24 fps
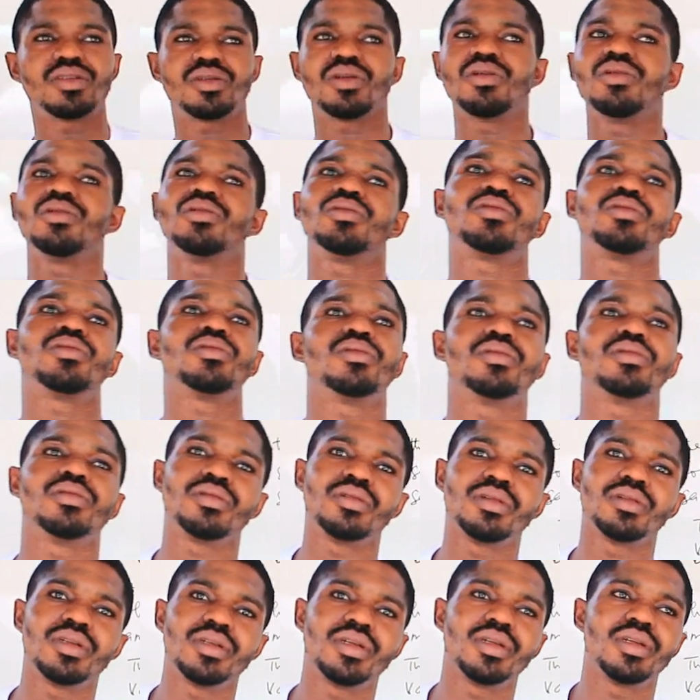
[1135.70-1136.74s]
solid.
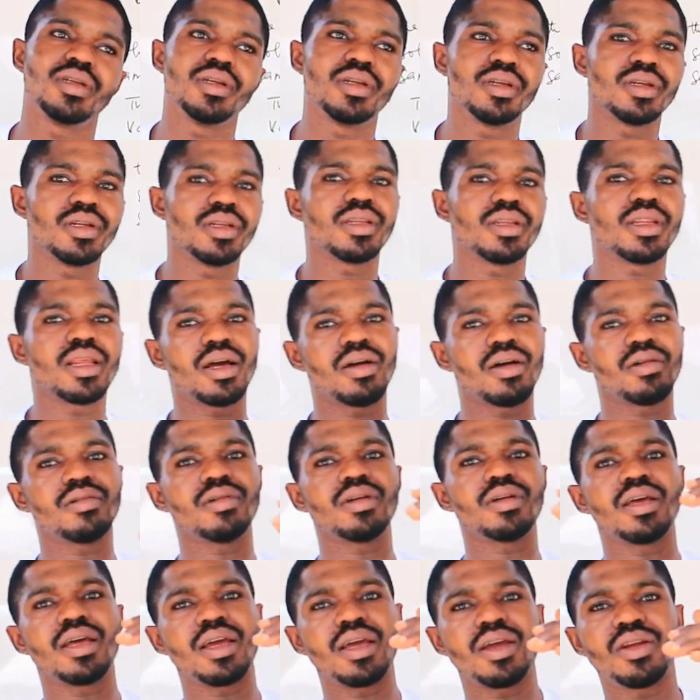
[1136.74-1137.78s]
Now,
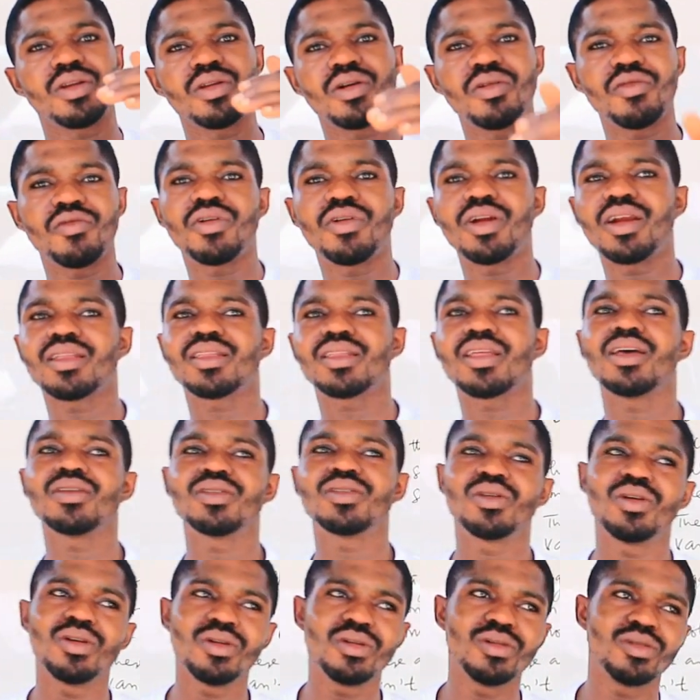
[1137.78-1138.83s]
a non-volatile
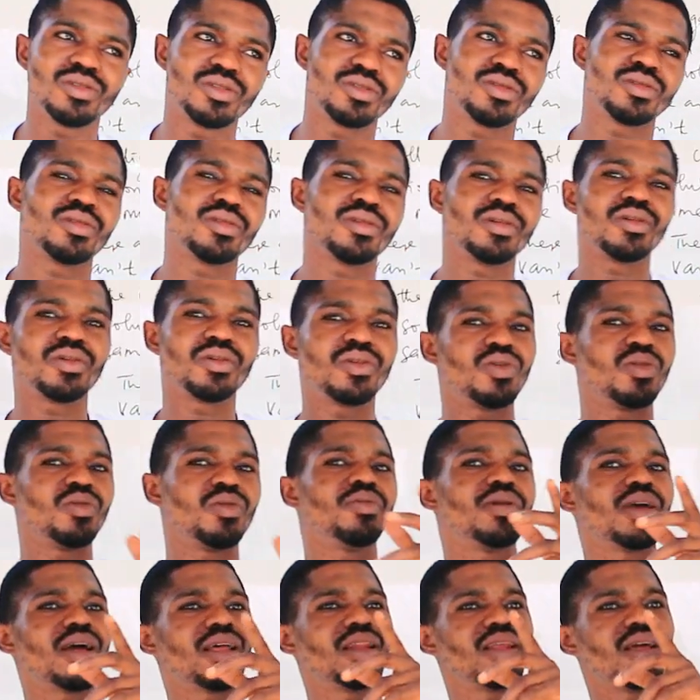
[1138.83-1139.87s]
solid could
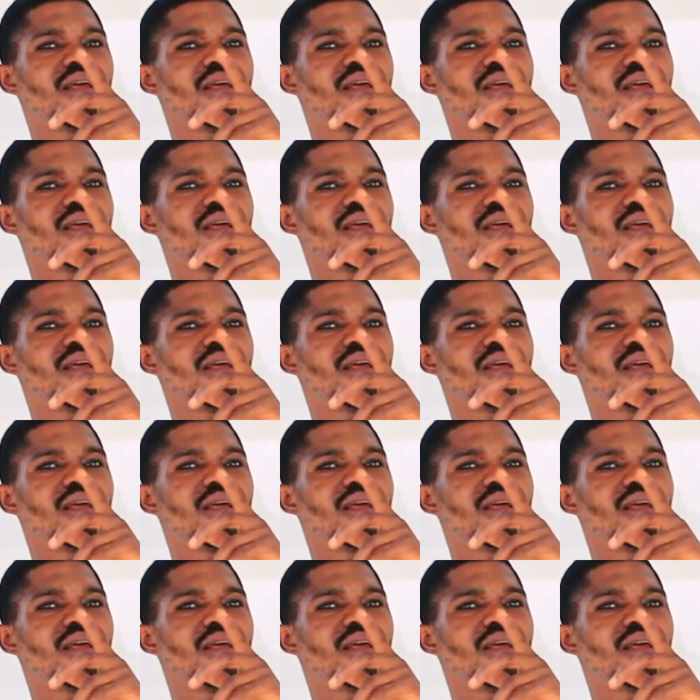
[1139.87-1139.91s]
be an